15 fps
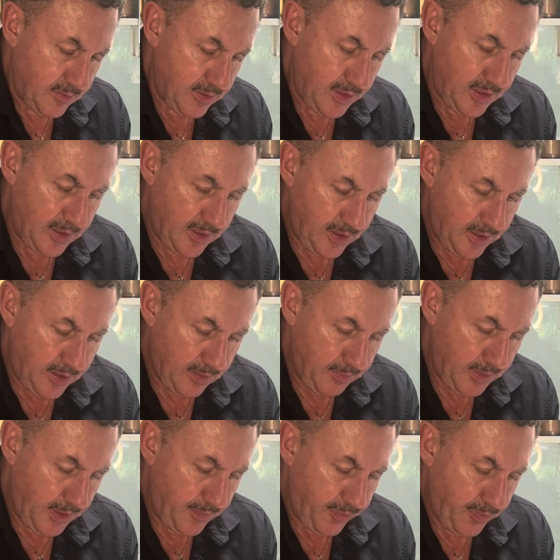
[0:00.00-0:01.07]
really
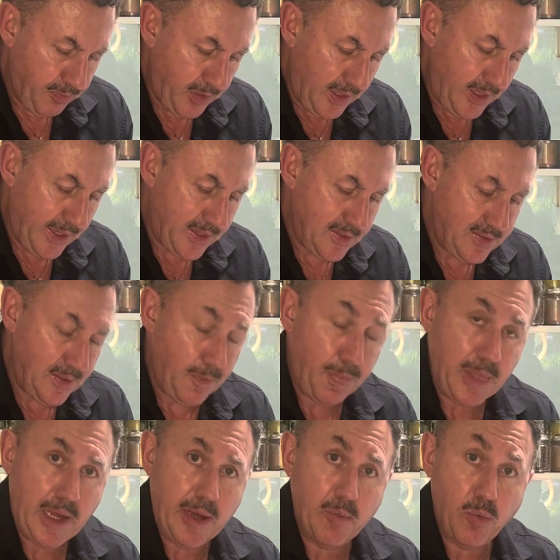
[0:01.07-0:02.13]
yummy. But like I said,
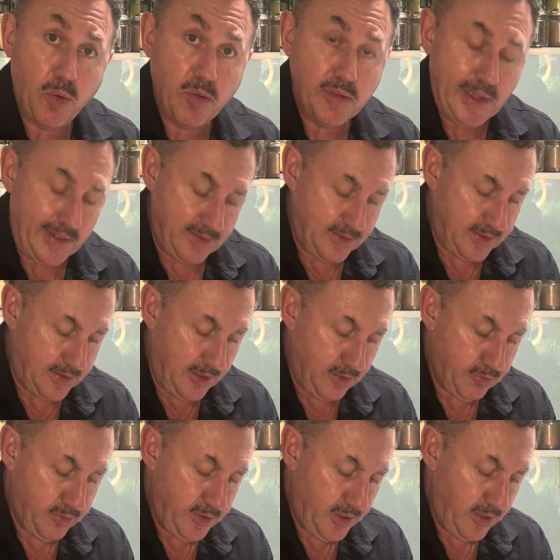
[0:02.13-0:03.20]
our walnuts are
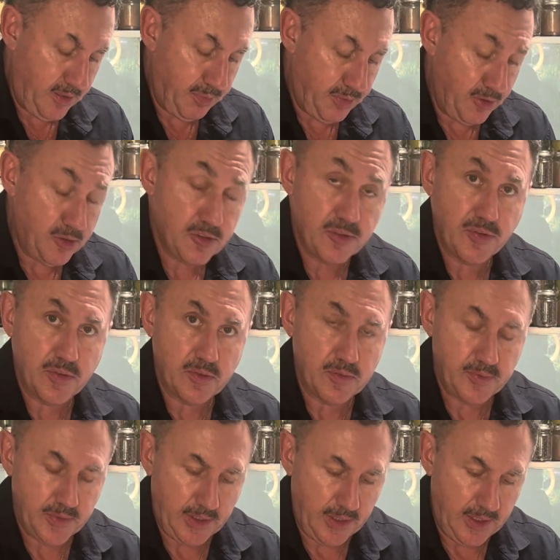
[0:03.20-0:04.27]
really beautiful.
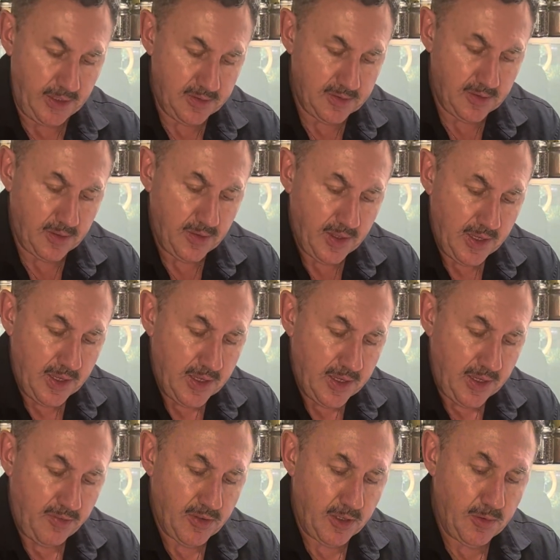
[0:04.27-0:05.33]
Okay, so
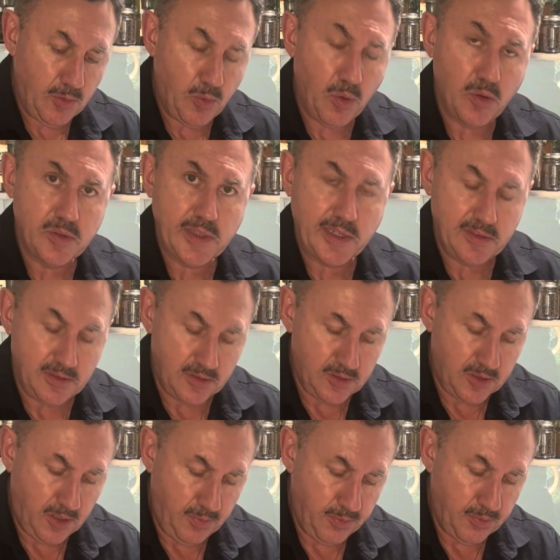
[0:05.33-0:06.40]
if you're gonna put walnuts on
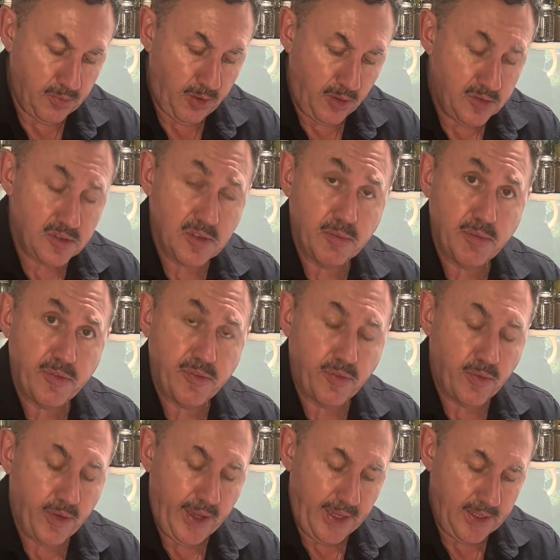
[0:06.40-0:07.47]
top, roast them
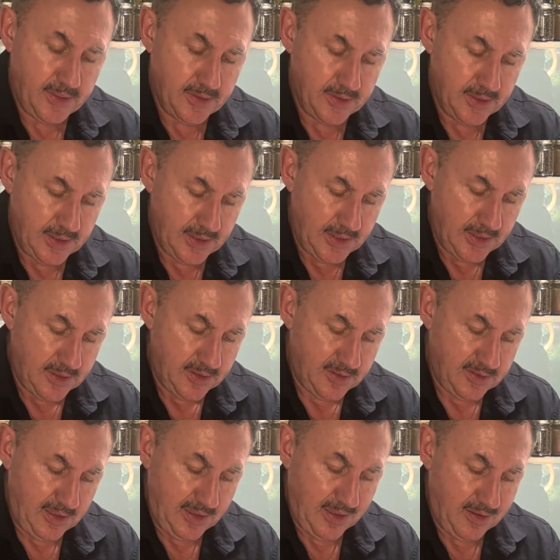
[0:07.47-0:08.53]
beforehand, just
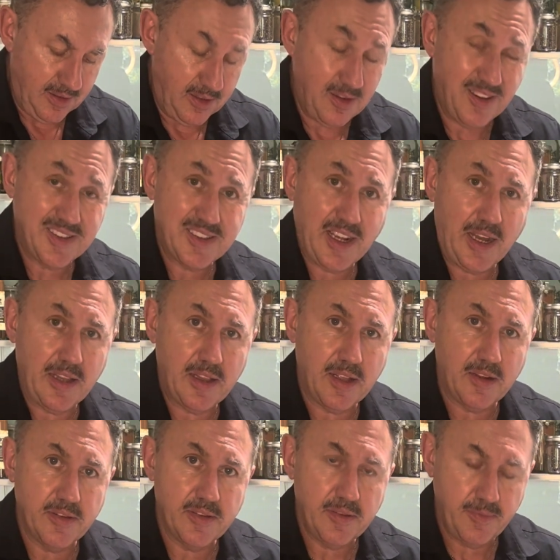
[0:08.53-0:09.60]
so they've got a nice color
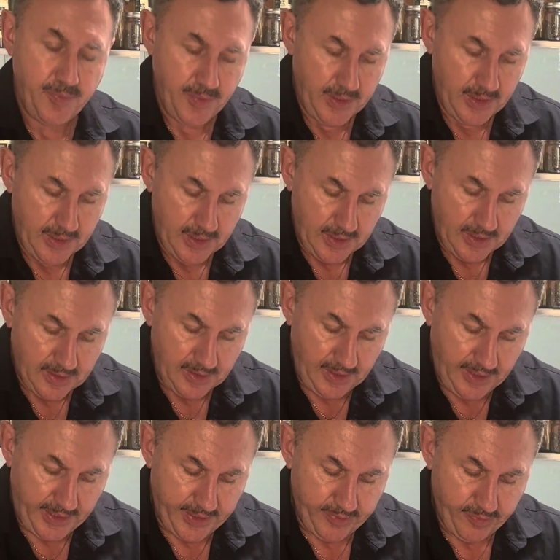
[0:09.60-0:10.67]
on them. Then
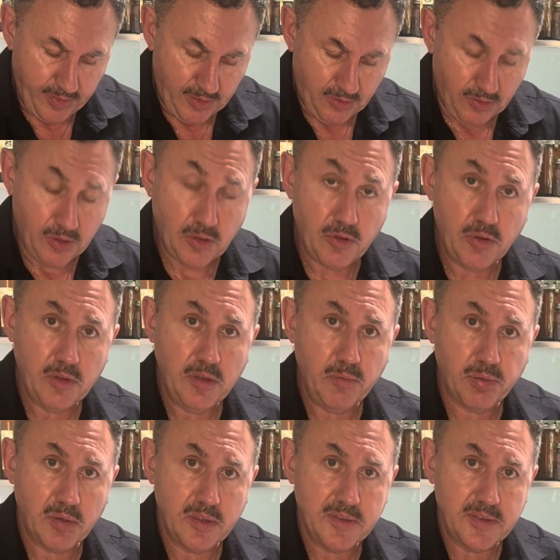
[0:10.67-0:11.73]
halfway through the cooking
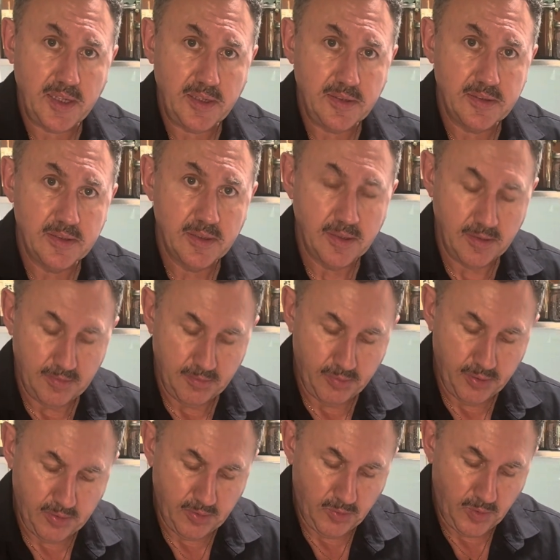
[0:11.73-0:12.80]
process,
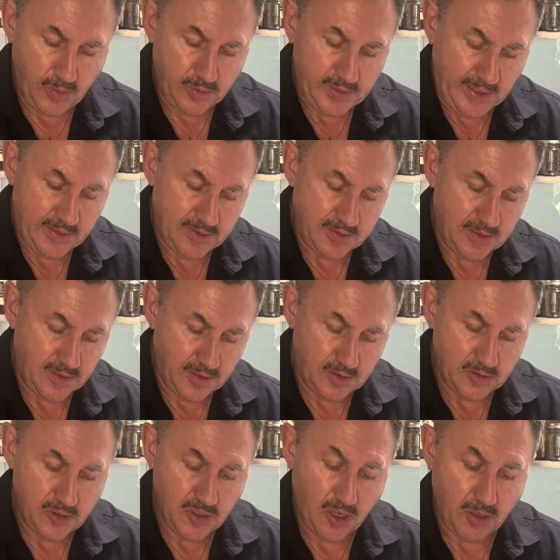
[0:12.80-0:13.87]
put the walnuts
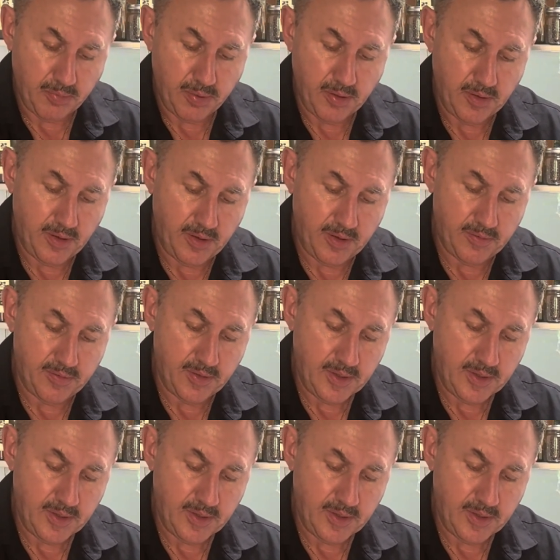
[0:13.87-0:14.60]
on top of